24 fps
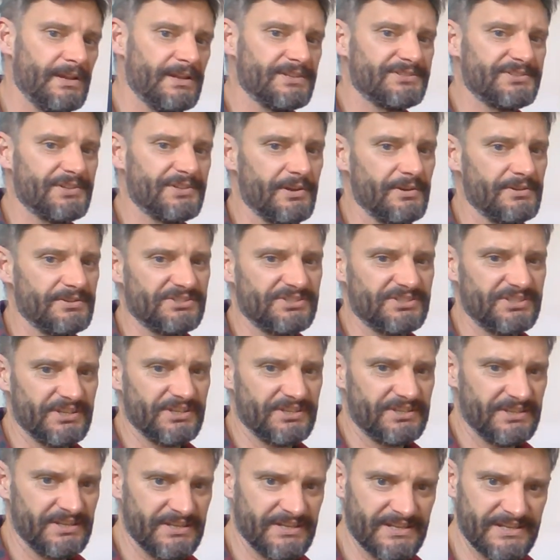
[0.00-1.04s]
So
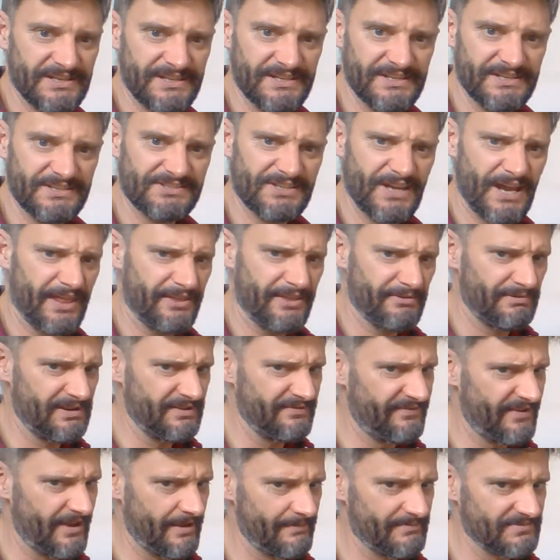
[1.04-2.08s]
cities, are there any
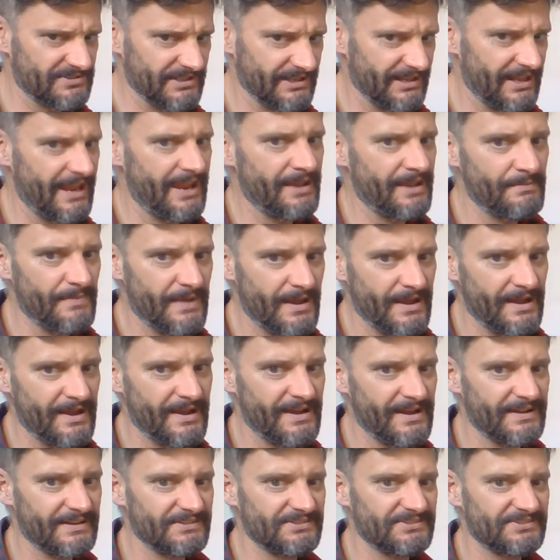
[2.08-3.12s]
famous
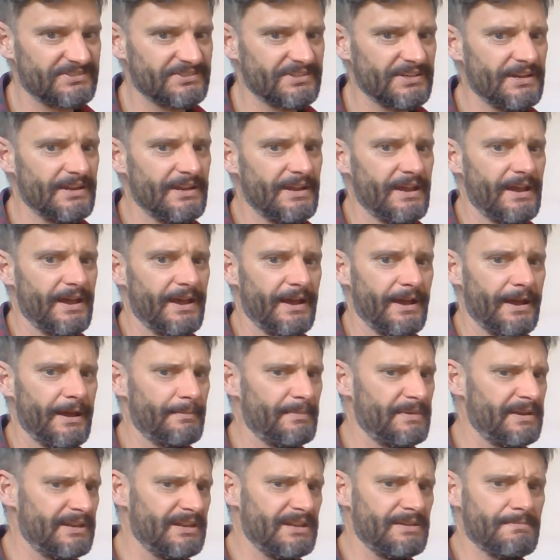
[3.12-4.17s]
landmarks,
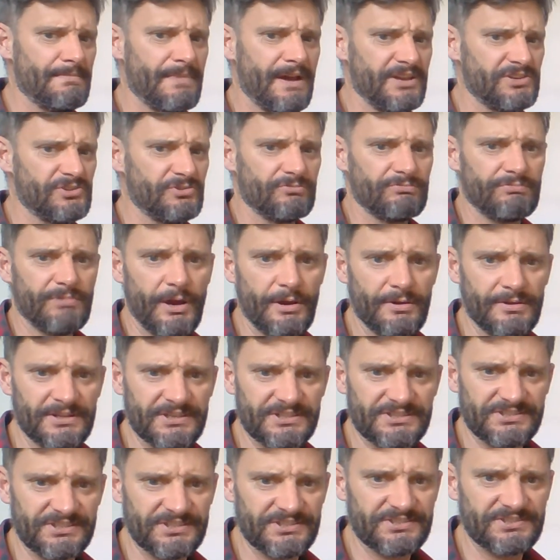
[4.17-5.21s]
any major roading
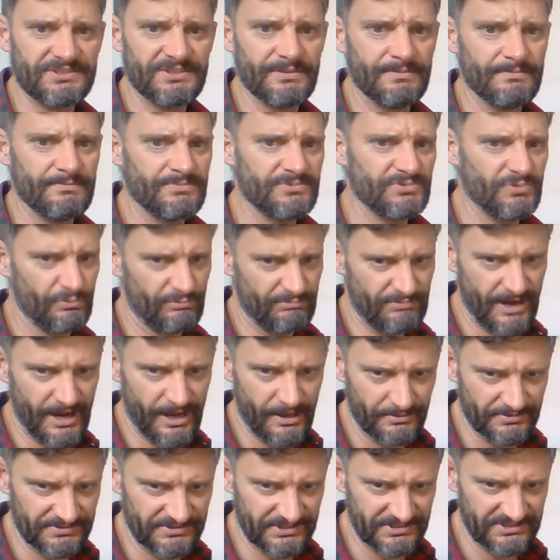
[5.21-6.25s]
systems or
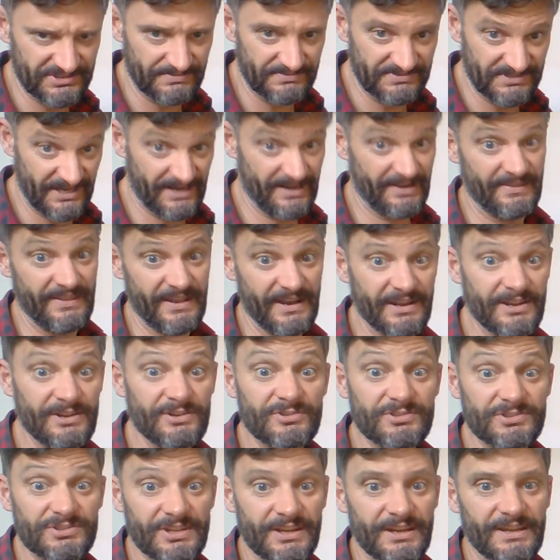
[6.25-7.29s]
rail systems that are
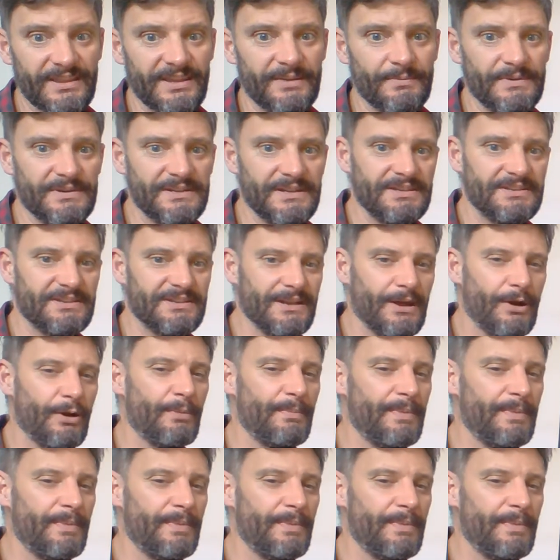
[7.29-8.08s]
interesting and that we need to know